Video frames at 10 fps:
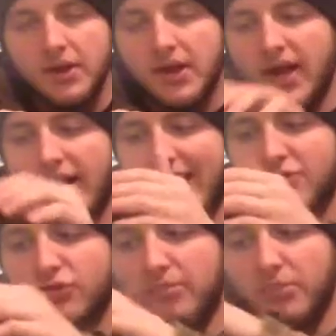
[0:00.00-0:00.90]
and
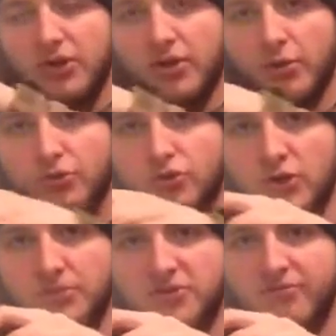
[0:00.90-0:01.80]
actually put little
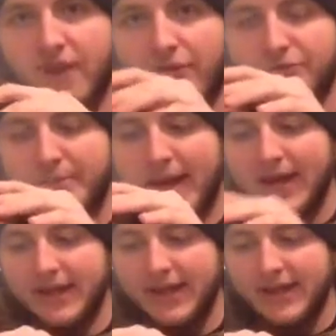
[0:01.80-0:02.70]
strips of mouse
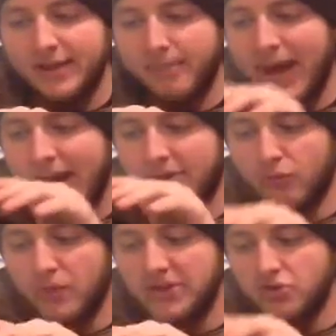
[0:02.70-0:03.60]
pad in the back to
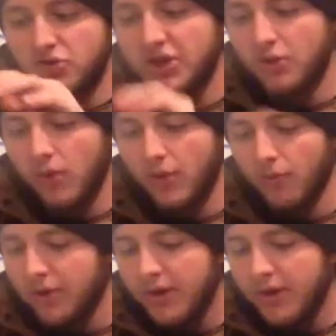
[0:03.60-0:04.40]
raise your cheek weld,